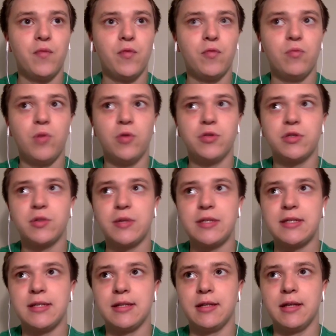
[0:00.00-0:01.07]
Most
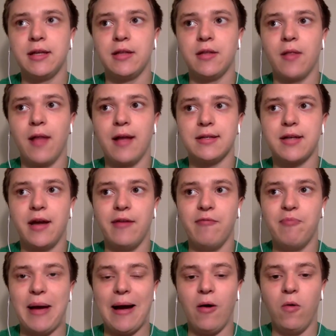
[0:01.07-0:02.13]
recently, the last kind of
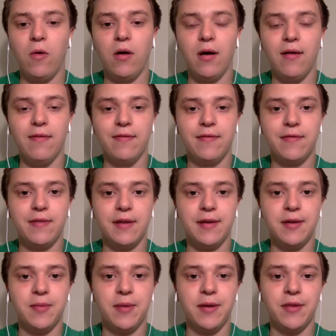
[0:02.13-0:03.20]
bout of the
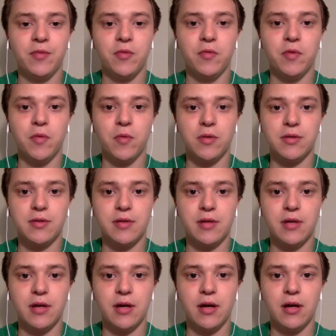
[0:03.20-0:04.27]
independence movement was
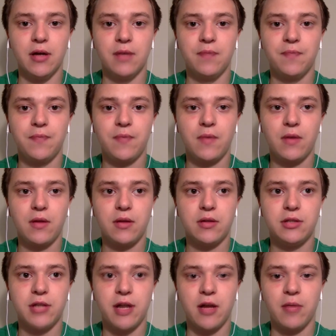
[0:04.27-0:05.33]
the
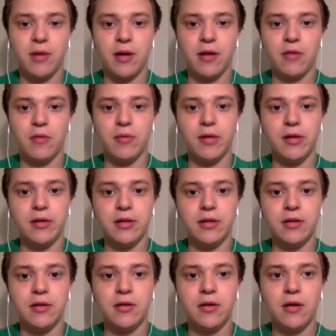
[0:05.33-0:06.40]
Jacobite Rebellion